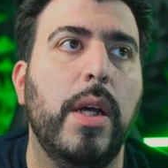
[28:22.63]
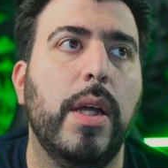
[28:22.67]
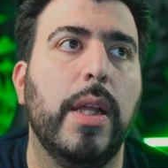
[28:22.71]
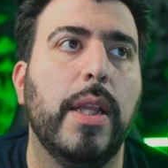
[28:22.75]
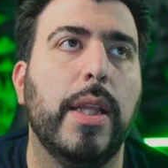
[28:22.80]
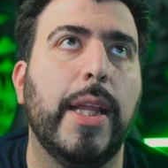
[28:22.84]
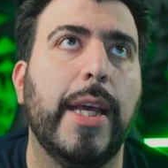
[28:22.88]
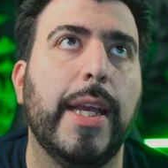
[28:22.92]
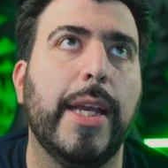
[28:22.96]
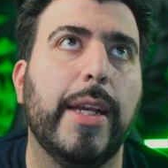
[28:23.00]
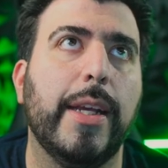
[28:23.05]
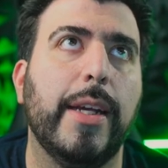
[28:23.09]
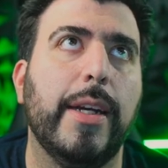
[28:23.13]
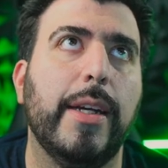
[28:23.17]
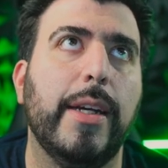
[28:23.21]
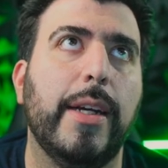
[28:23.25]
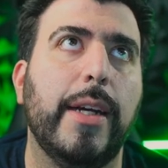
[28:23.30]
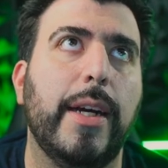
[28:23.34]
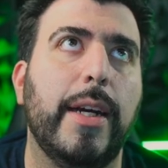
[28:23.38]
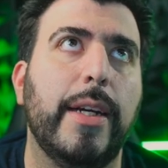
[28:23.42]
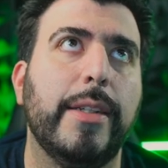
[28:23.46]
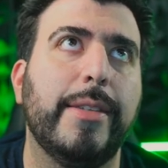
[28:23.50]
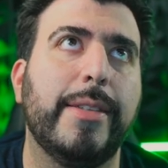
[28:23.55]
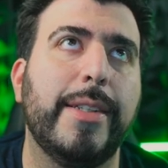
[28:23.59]
Like
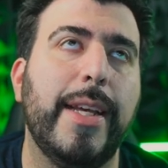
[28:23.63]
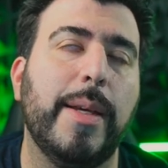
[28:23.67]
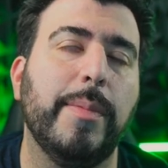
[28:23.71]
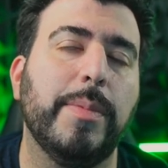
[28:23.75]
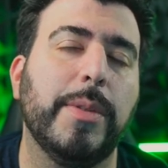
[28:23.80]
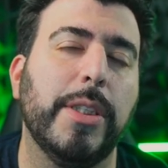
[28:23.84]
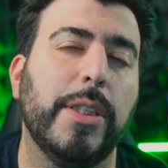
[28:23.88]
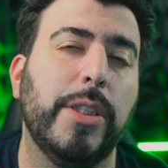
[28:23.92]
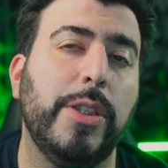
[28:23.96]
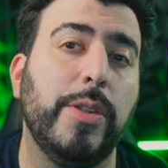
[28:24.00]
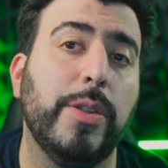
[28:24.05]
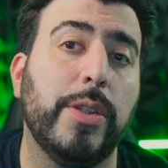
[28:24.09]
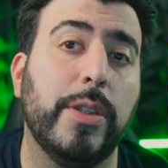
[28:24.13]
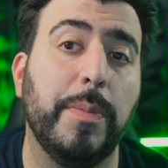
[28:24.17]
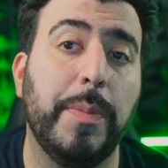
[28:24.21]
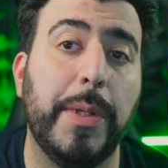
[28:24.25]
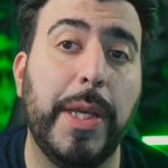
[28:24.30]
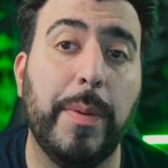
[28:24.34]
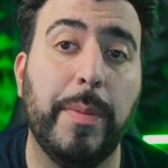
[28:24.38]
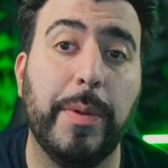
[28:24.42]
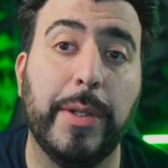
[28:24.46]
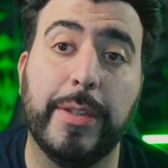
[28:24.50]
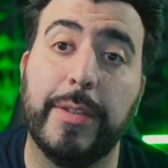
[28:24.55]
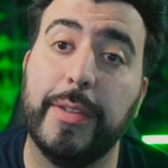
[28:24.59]
Samsung used to be
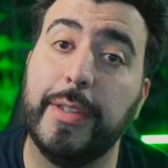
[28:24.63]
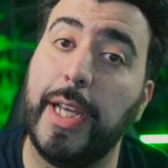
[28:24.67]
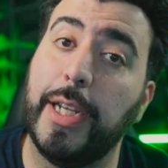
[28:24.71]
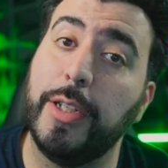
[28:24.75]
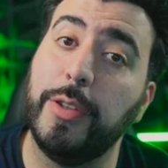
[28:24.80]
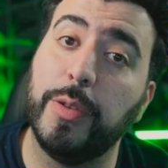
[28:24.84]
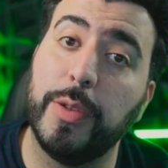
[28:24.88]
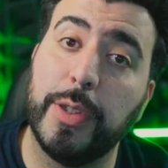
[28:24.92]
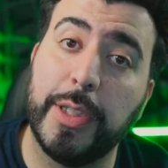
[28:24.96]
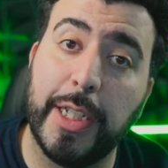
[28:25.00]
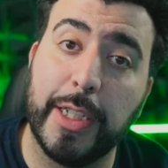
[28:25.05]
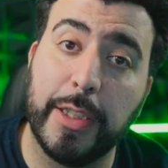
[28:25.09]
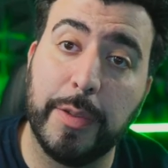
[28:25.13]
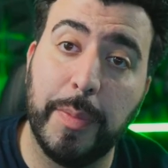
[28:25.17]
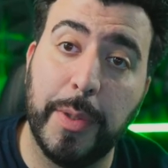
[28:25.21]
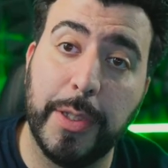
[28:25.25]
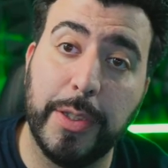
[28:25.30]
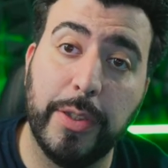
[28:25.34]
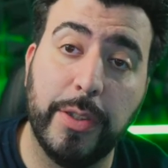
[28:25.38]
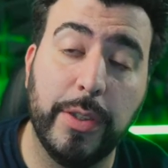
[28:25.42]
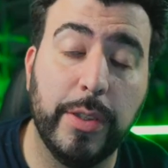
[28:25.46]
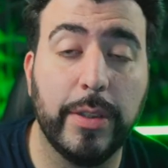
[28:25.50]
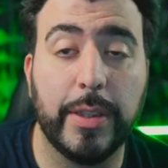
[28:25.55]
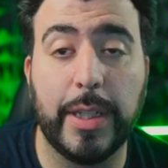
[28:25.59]
able to schedule text
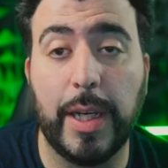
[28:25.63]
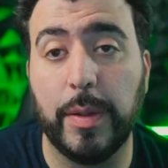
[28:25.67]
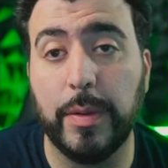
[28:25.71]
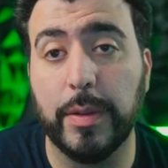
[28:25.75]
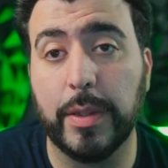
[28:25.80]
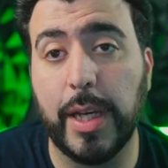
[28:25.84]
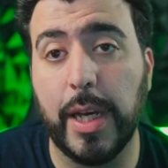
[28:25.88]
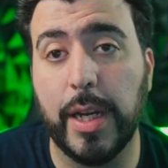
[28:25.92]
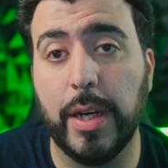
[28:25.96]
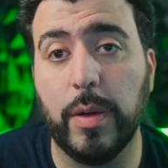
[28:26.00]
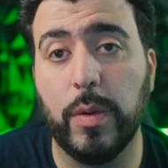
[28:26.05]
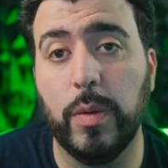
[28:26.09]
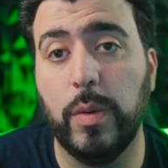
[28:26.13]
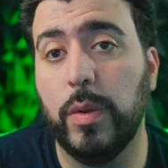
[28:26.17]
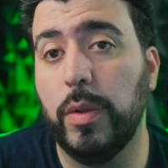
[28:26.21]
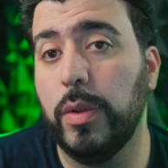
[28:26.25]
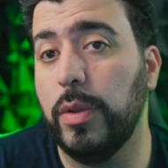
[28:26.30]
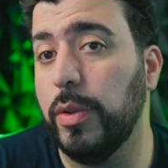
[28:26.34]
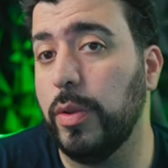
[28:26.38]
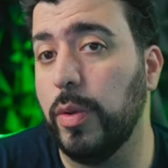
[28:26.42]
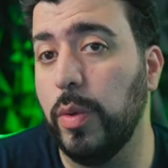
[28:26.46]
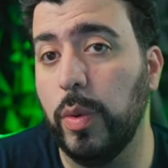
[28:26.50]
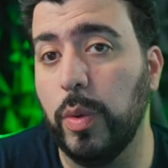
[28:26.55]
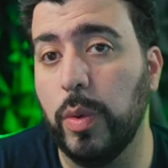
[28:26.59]
messages. That was kind of
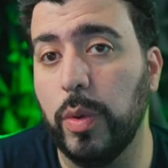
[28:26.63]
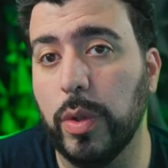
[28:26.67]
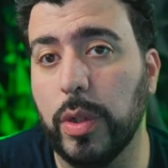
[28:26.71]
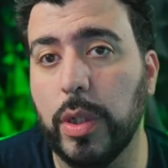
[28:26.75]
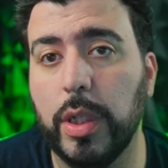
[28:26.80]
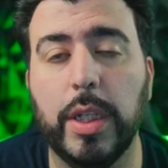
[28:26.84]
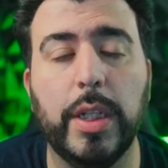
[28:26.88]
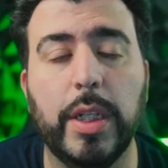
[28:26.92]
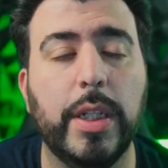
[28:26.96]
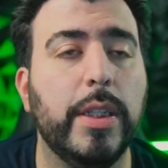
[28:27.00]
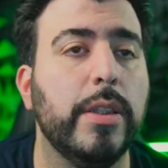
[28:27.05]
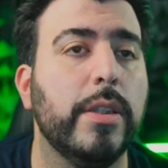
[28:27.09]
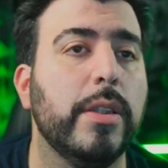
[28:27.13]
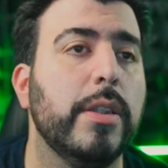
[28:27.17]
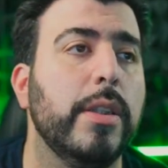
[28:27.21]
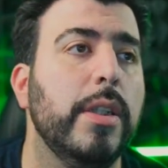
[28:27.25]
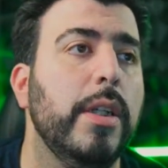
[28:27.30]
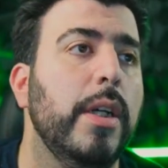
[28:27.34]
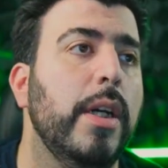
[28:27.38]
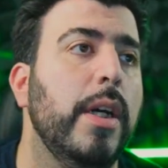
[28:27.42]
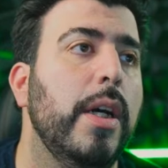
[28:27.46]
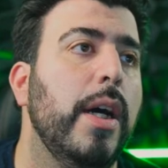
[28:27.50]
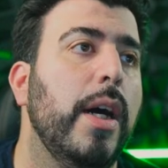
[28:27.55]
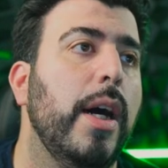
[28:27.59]
cool. Google couldn't.
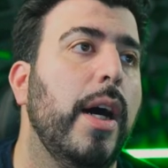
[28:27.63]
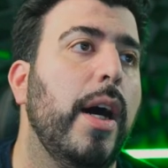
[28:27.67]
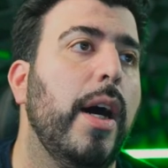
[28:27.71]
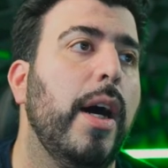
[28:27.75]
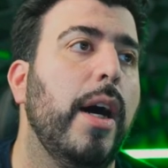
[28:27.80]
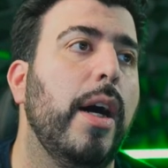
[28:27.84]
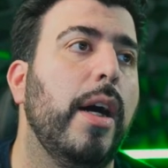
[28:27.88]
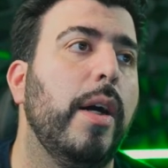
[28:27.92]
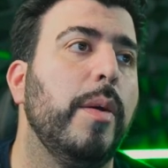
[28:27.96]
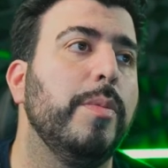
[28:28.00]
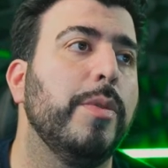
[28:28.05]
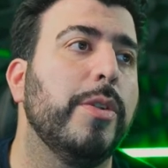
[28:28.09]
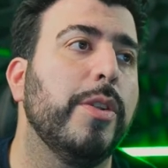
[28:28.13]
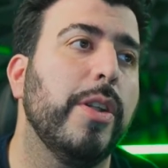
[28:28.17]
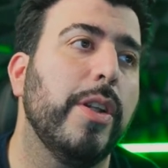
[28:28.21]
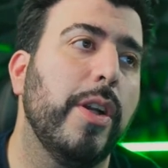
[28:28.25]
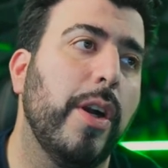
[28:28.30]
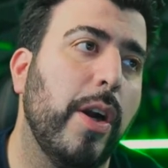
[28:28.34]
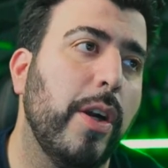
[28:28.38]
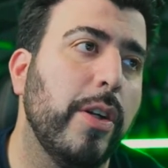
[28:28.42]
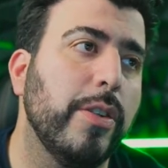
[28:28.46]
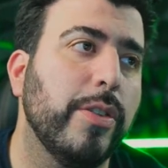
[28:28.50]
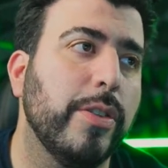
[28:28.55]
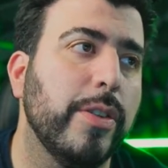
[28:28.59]
Um, so there
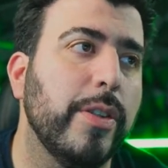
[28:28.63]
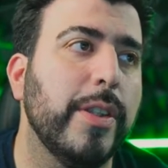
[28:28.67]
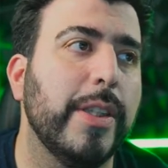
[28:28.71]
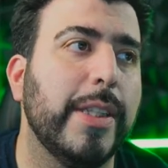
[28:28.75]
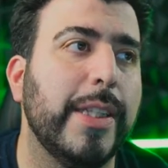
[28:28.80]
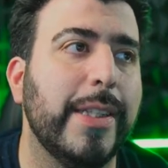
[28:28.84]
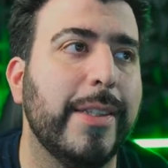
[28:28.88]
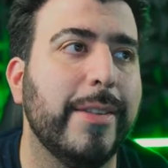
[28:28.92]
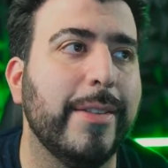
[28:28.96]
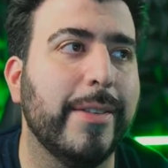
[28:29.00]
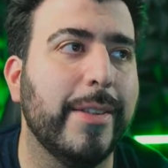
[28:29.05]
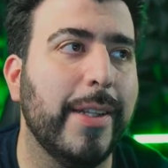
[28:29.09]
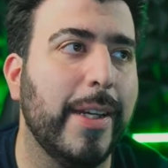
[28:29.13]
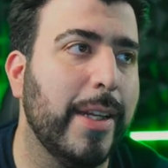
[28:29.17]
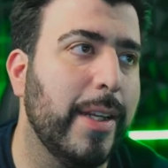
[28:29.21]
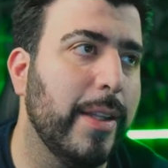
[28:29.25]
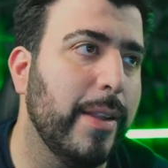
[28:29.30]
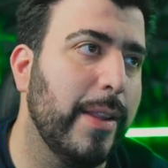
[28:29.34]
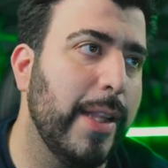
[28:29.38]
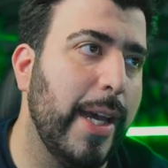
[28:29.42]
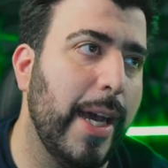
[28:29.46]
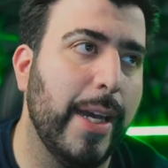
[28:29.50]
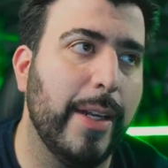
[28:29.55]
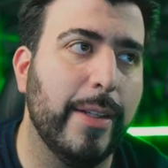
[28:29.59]
are certain things like
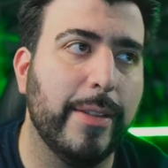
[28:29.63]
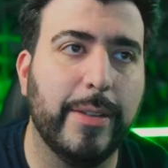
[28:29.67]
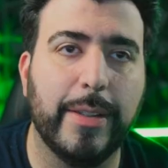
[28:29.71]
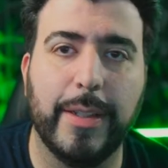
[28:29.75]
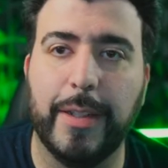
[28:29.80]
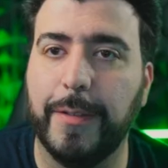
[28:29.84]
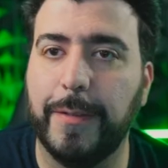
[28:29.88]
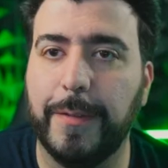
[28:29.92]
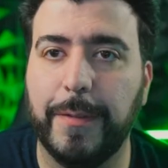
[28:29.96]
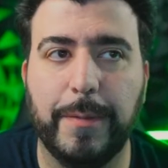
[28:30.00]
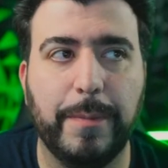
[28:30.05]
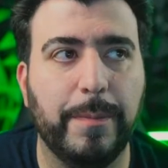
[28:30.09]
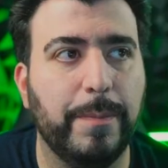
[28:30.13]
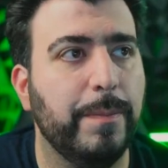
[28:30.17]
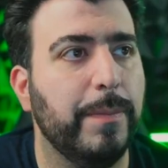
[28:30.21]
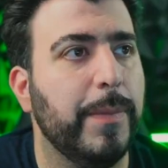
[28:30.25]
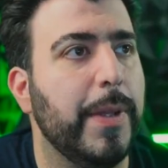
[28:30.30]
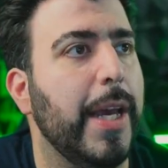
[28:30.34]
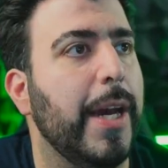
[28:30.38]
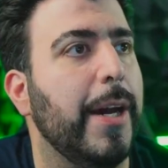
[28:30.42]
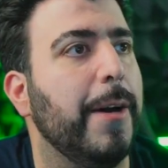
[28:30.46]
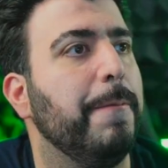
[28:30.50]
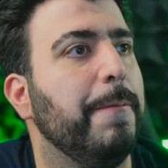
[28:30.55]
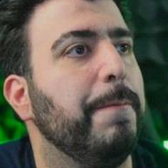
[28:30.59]
that stuff.
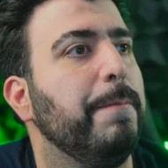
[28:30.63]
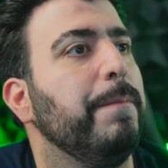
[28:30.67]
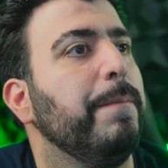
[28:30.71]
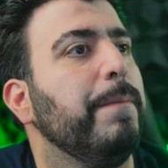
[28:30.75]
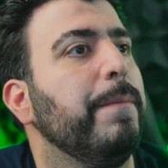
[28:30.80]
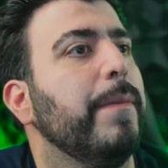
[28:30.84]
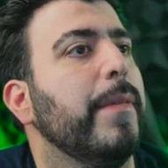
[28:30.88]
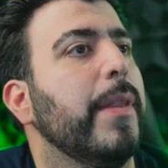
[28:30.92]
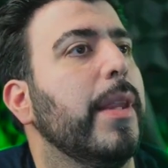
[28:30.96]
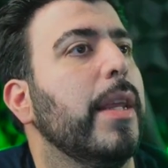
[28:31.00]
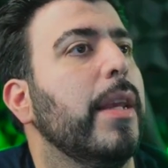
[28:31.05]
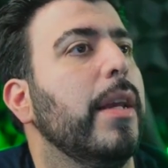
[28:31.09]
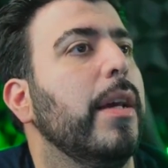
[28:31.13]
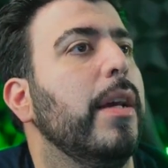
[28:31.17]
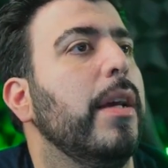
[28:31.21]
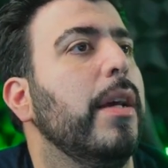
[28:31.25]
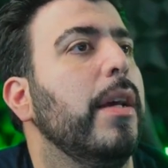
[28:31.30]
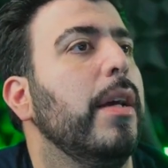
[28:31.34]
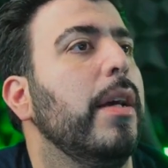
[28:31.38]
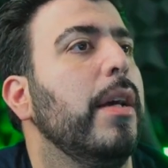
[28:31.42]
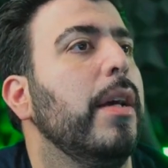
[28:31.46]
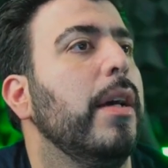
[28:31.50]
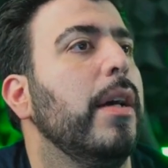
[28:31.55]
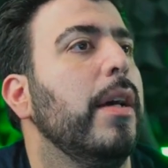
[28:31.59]
Yeah.
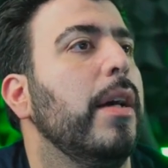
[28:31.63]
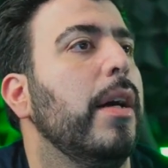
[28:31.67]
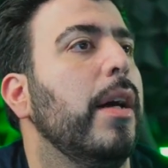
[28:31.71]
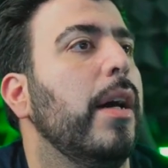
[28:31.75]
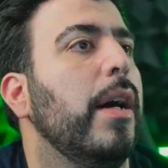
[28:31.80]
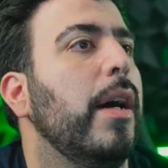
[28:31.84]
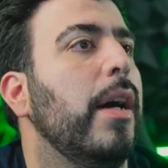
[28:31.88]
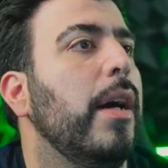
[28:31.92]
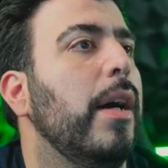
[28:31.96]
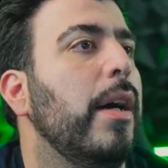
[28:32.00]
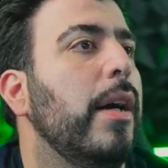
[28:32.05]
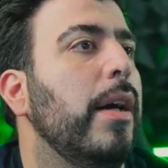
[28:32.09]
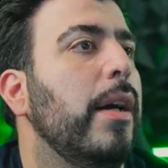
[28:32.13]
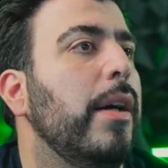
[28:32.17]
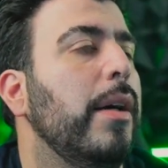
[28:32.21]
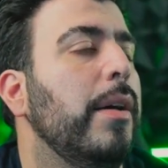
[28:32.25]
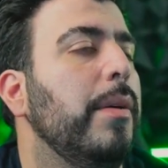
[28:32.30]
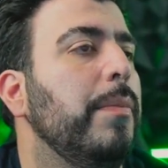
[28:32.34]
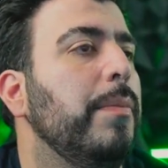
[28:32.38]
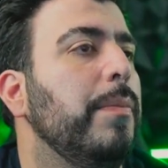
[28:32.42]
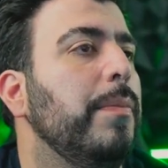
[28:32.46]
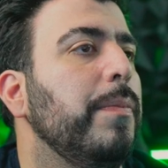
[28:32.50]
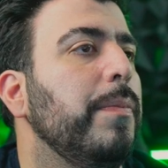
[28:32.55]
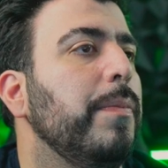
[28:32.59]

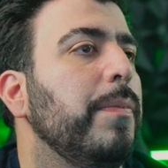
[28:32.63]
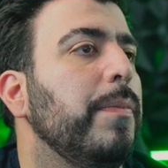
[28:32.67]
Um,